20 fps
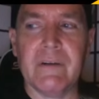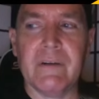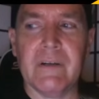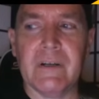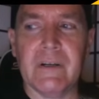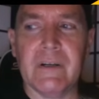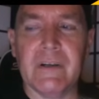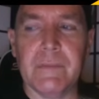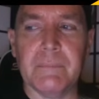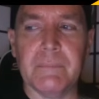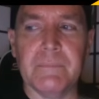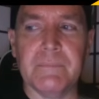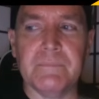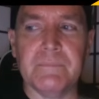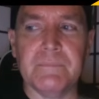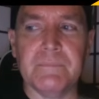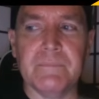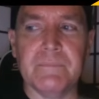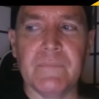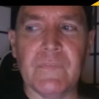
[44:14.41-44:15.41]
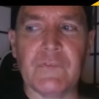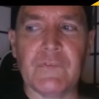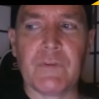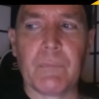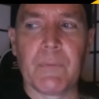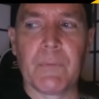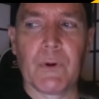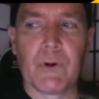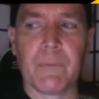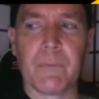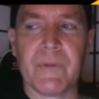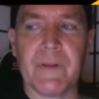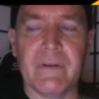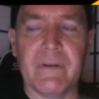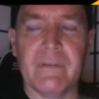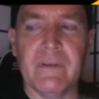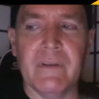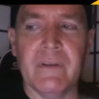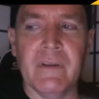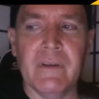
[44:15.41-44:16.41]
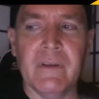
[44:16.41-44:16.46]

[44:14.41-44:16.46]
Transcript: um, suburban